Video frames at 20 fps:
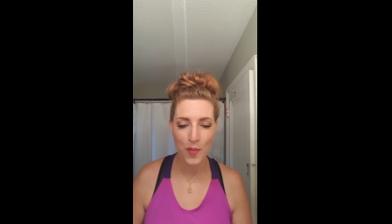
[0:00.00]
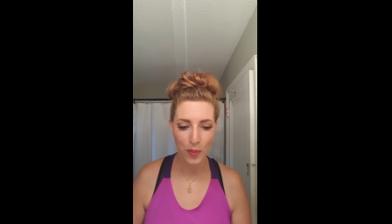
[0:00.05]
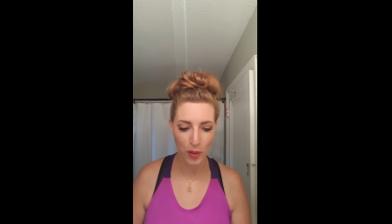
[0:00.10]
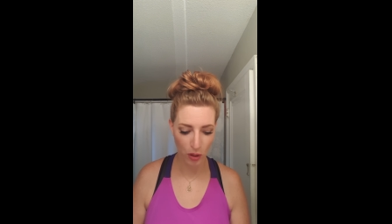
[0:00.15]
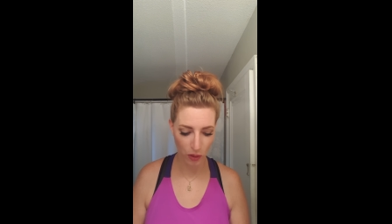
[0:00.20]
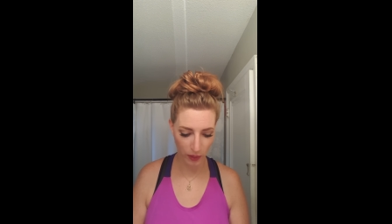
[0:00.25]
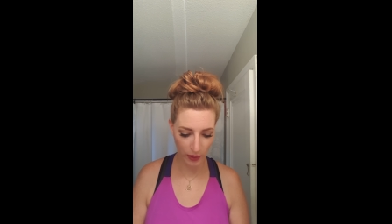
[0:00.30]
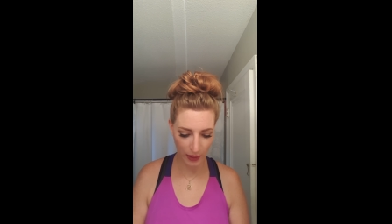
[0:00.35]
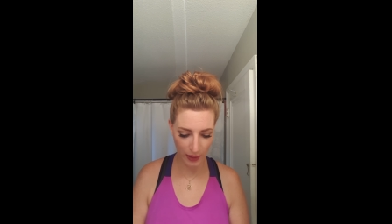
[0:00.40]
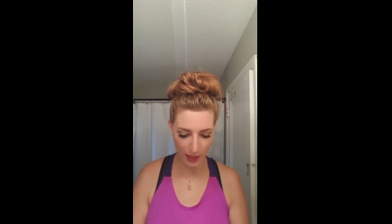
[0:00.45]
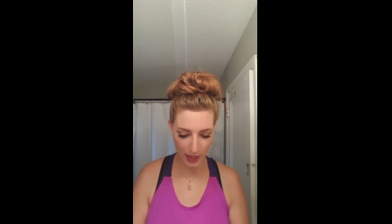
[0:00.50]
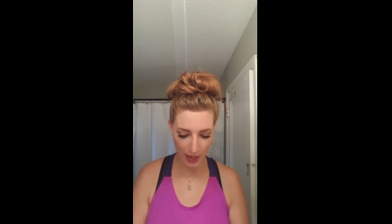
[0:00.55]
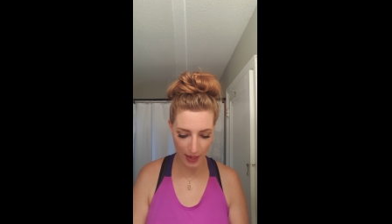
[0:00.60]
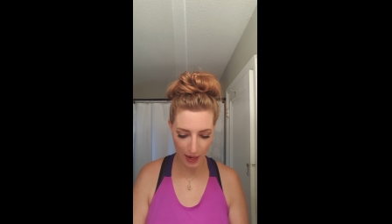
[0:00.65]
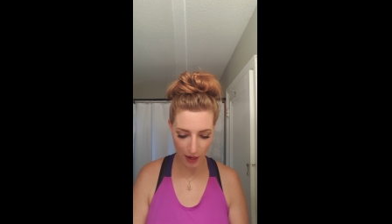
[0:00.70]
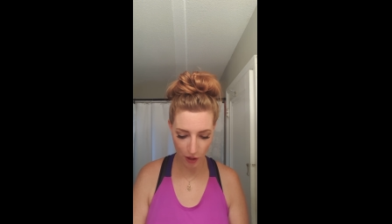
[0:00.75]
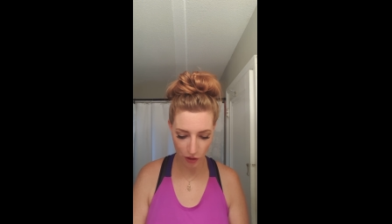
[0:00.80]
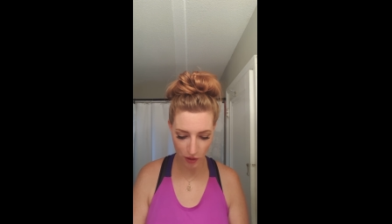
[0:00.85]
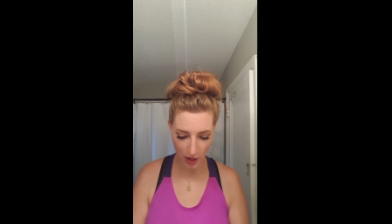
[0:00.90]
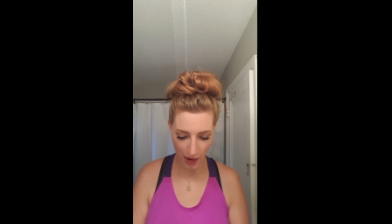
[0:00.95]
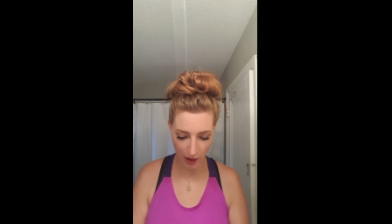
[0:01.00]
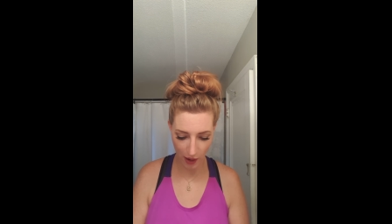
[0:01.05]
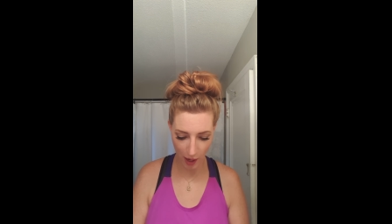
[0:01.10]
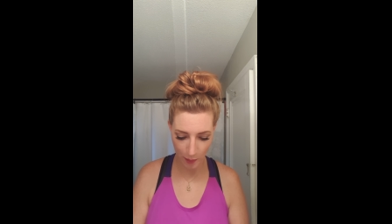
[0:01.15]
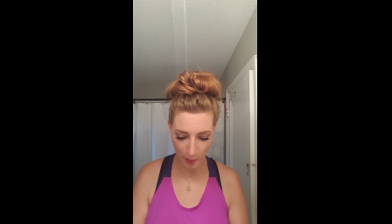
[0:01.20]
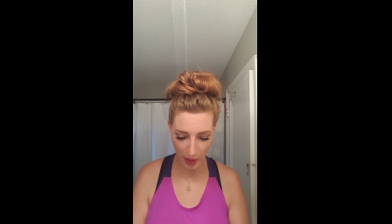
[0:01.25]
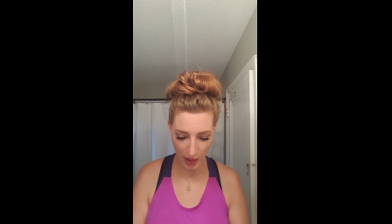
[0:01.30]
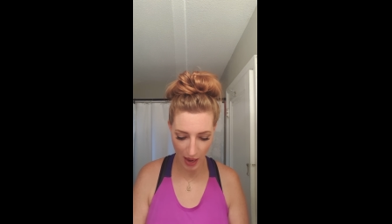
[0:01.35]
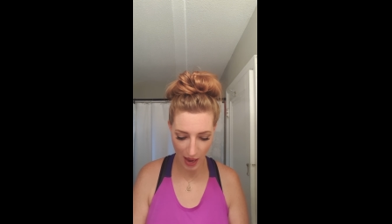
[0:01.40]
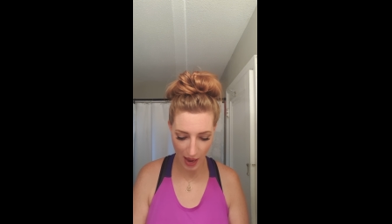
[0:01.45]
blowing a hairdryer
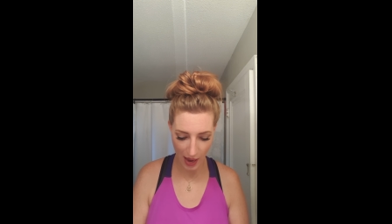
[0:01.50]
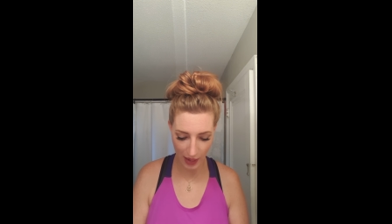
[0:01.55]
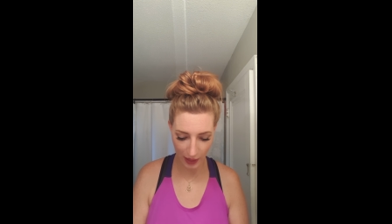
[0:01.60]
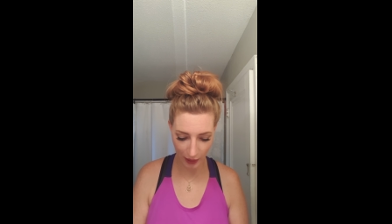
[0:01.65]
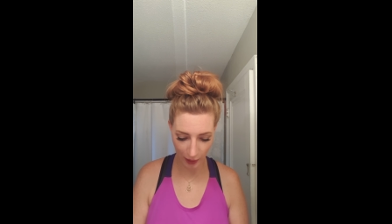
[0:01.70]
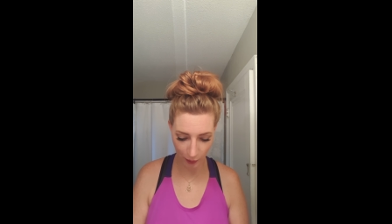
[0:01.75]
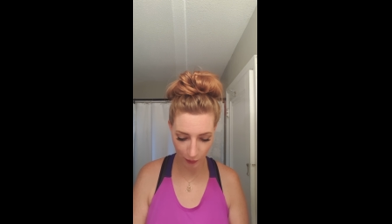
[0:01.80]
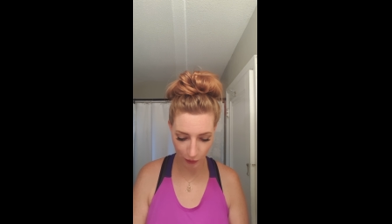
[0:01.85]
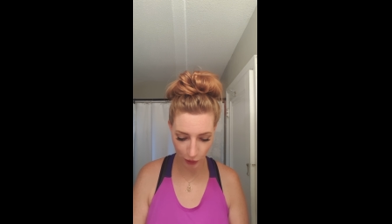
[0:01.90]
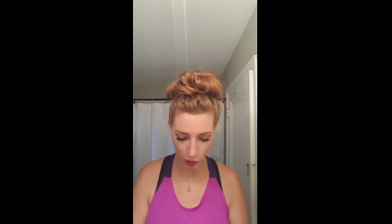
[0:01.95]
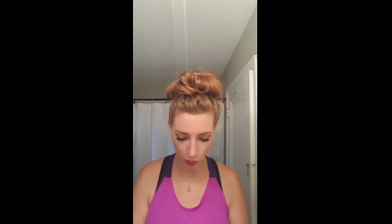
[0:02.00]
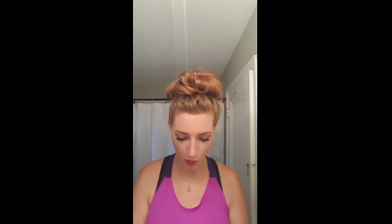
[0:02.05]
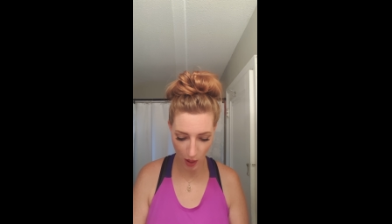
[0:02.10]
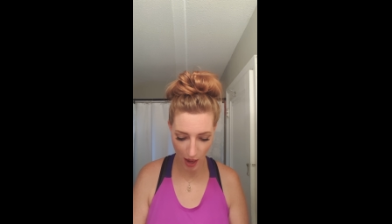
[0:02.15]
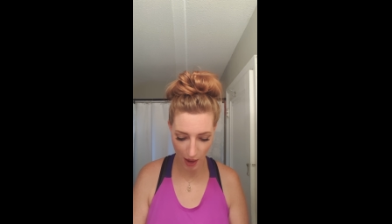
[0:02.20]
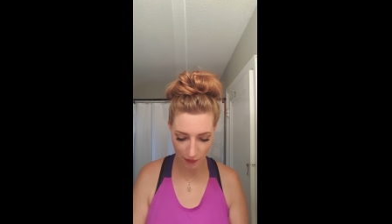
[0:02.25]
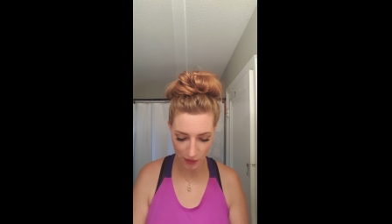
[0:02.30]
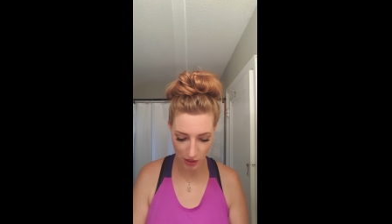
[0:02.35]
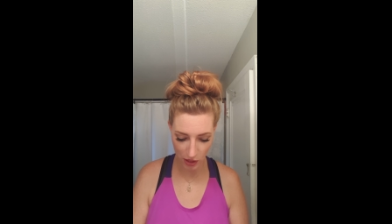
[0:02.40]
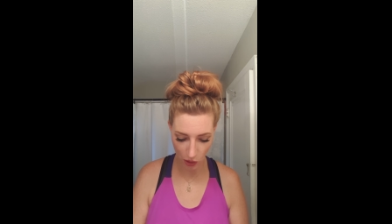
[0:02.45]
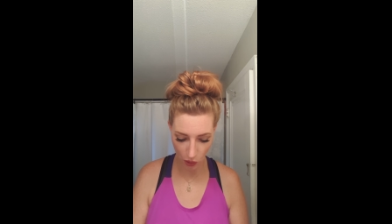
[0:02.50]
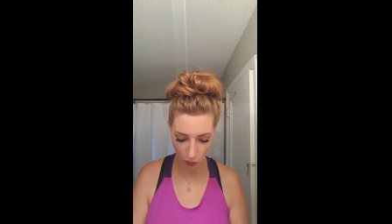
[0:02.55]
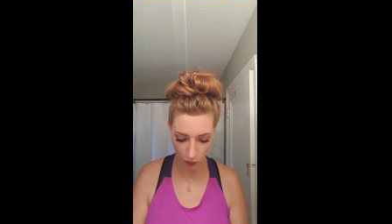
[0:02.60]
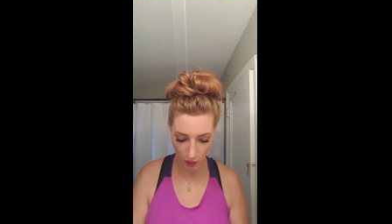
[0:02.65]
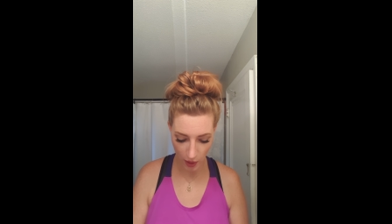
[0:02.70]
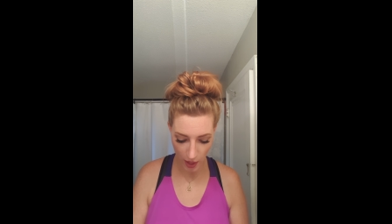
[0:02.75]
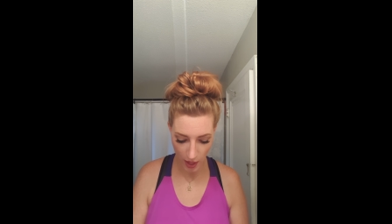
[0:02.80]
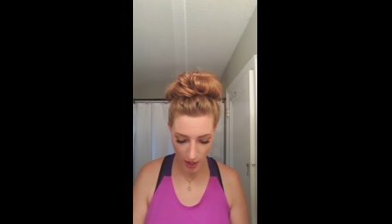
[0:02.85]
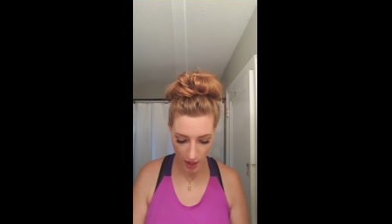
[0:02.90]
on my eye and it flew off, so